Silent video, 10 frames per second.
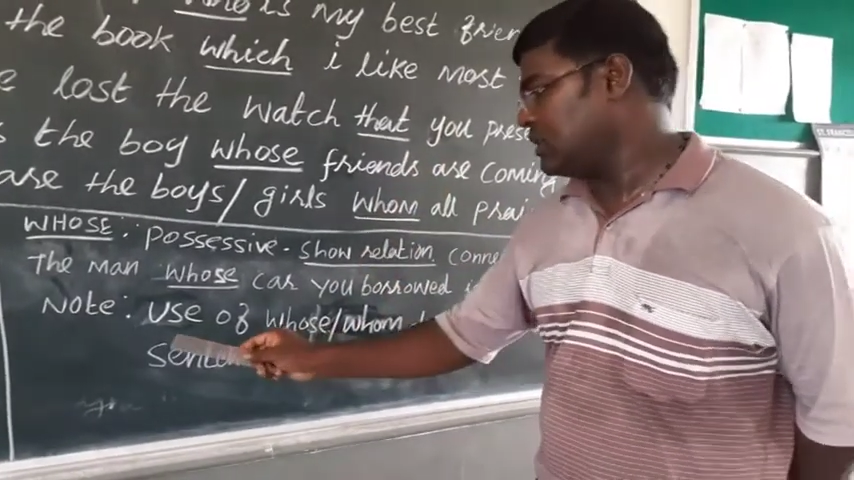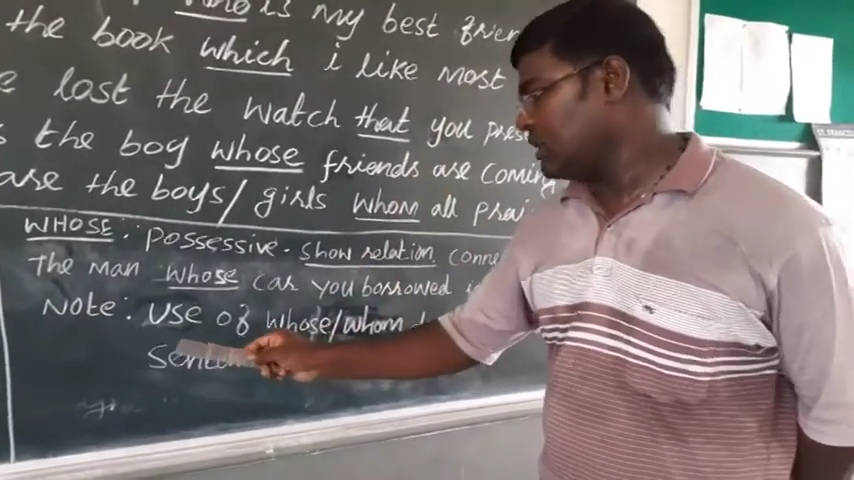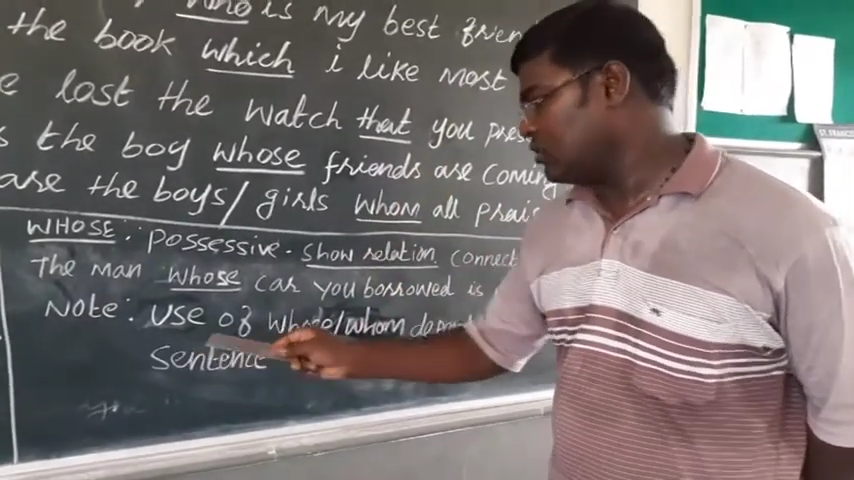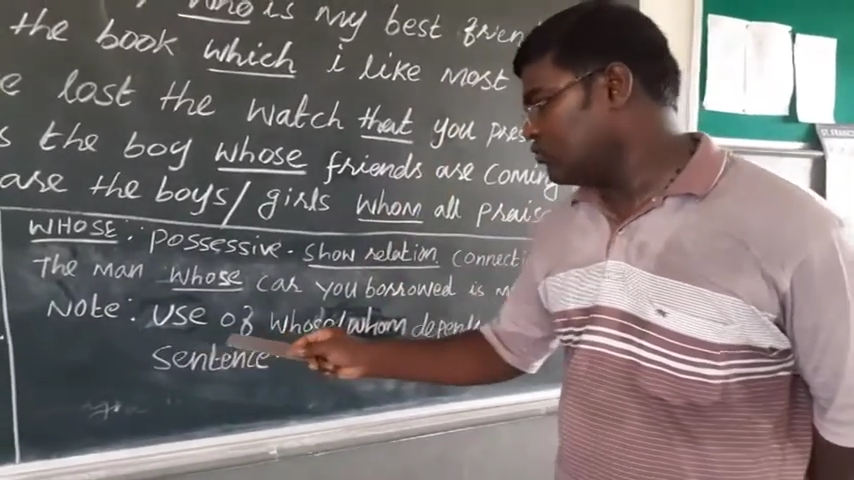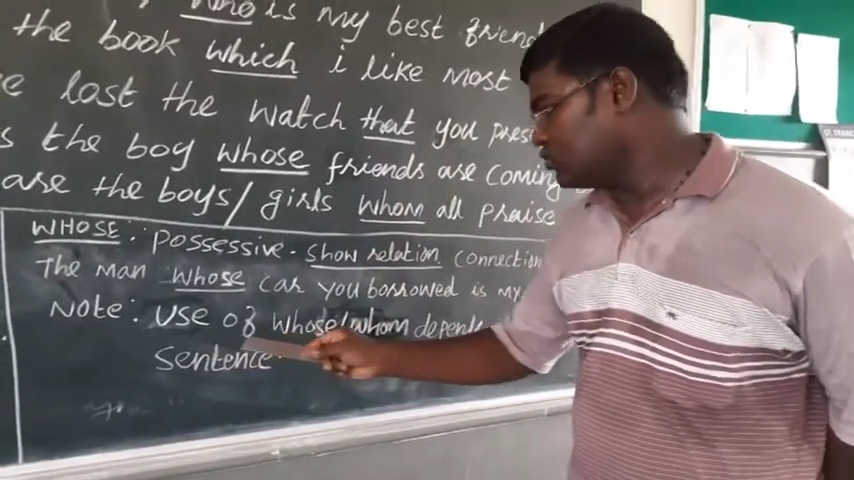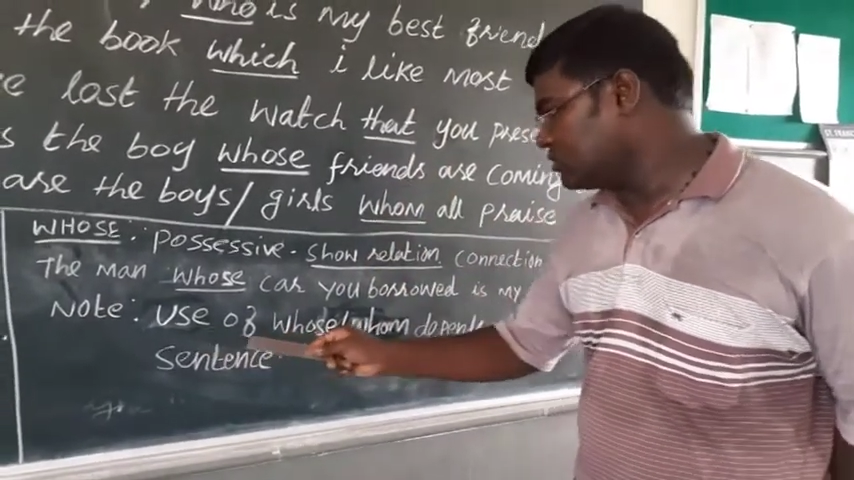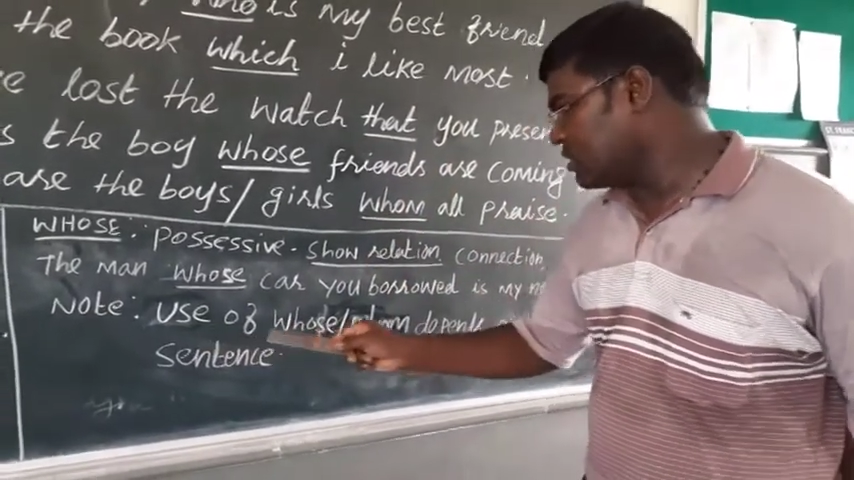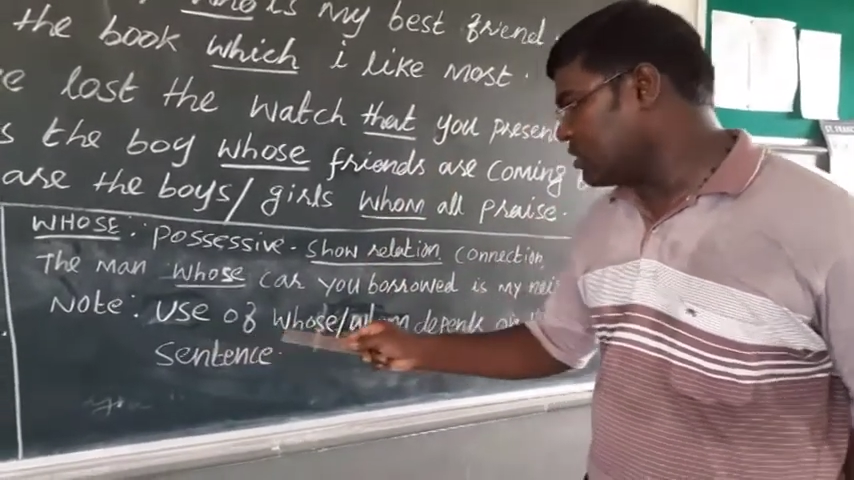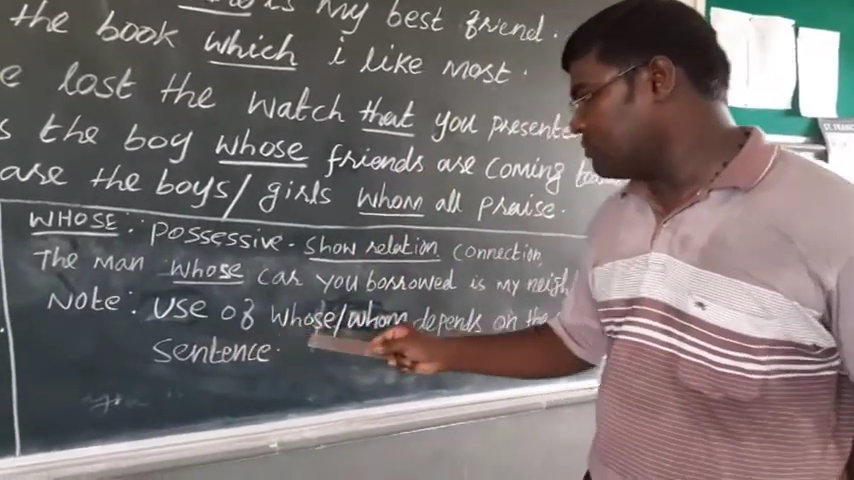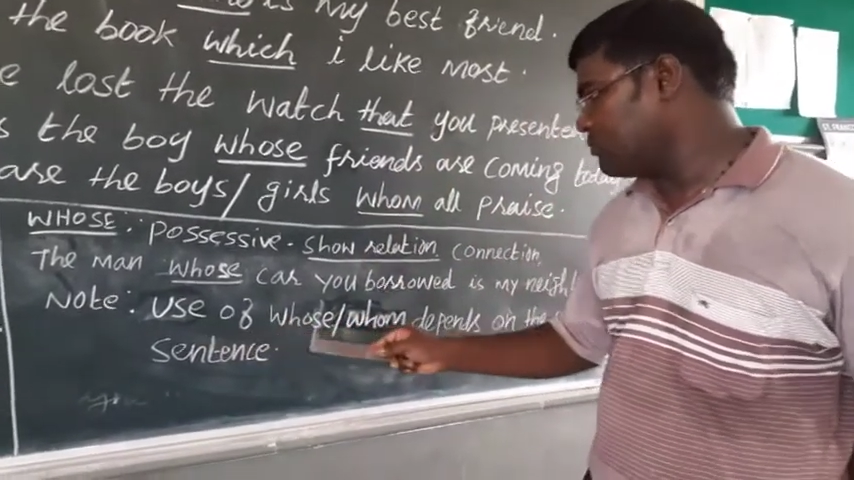The use
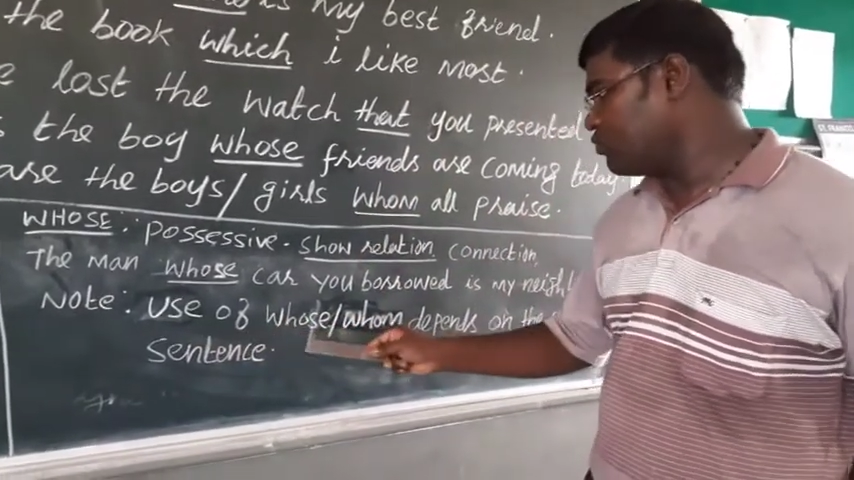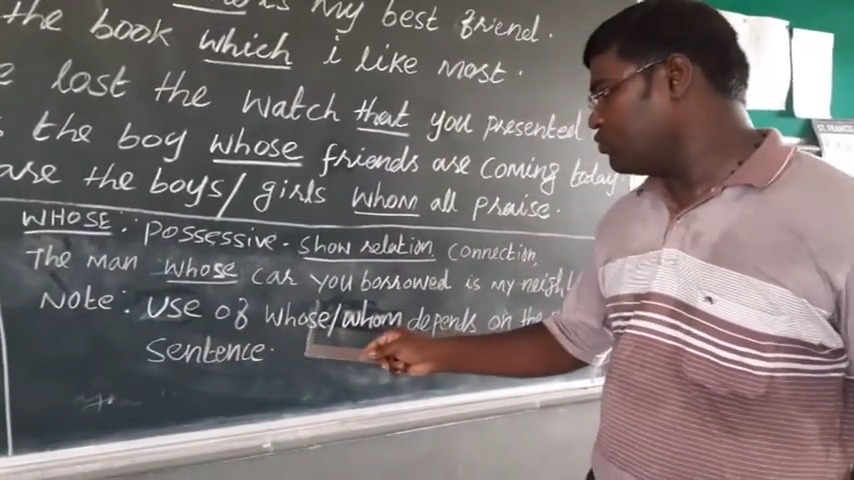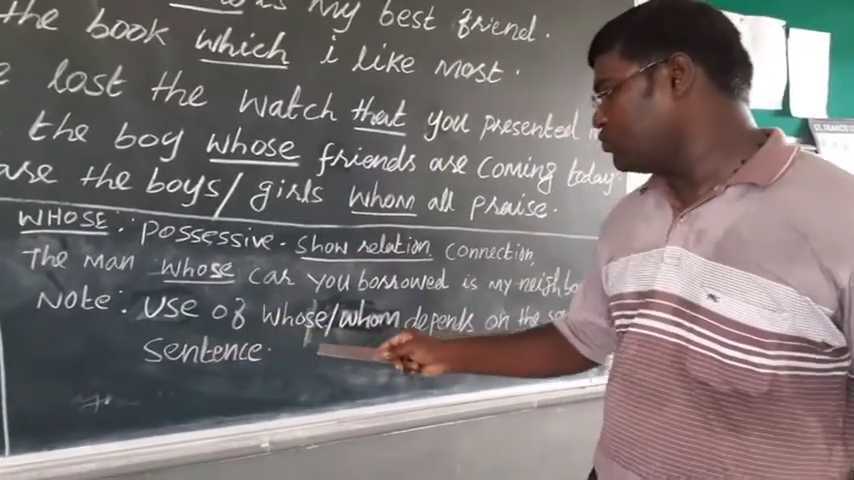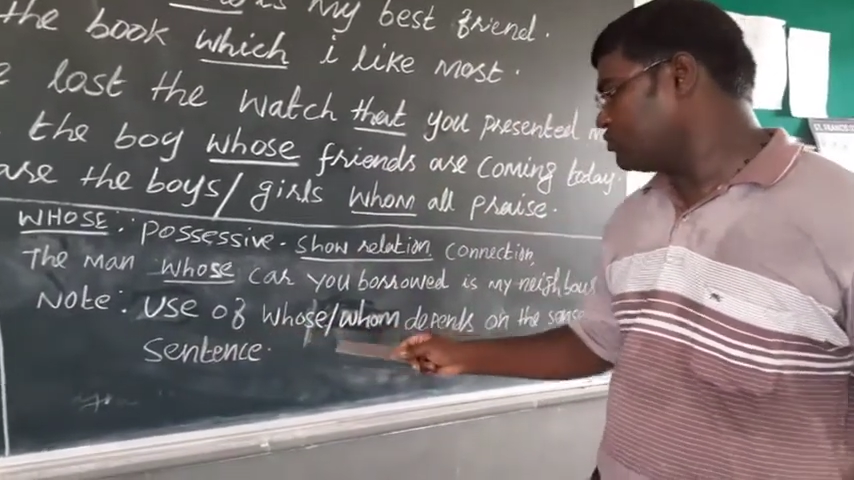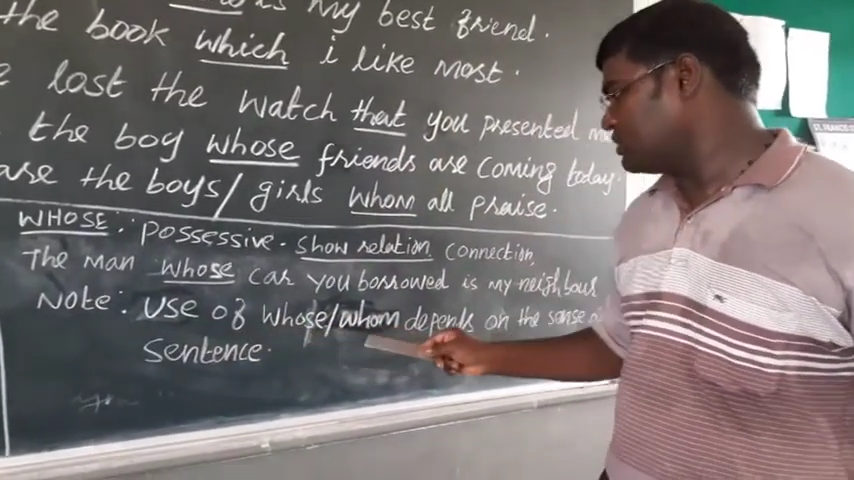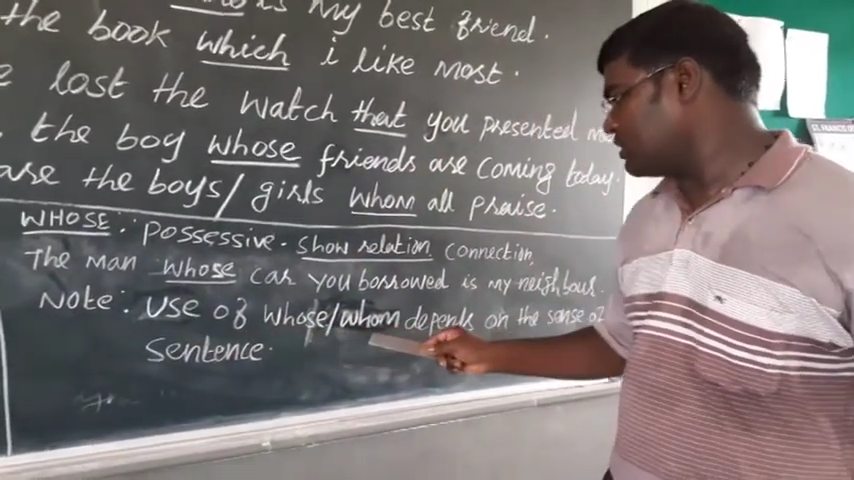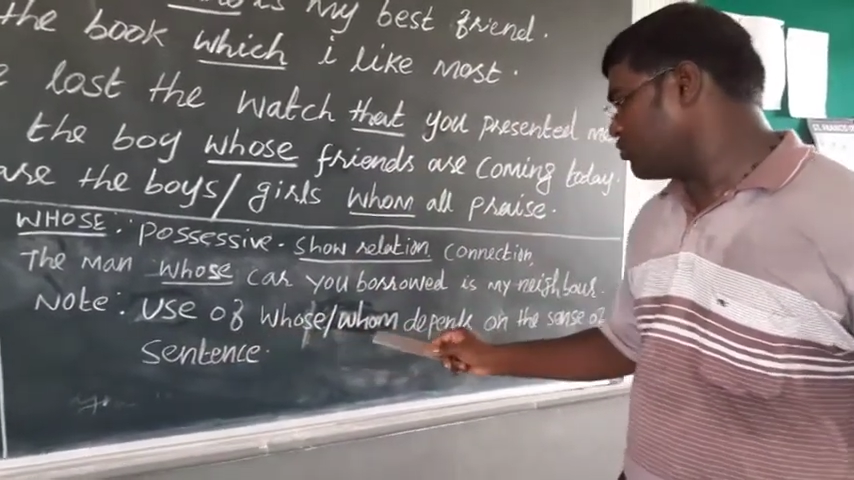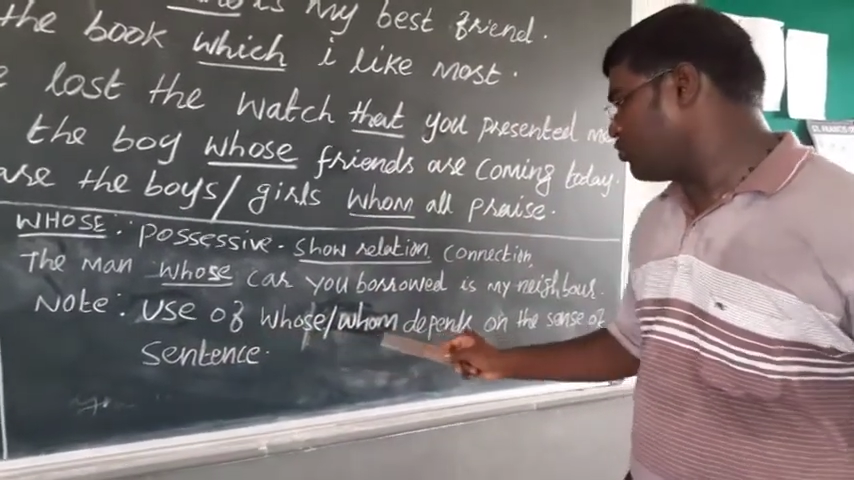of whose and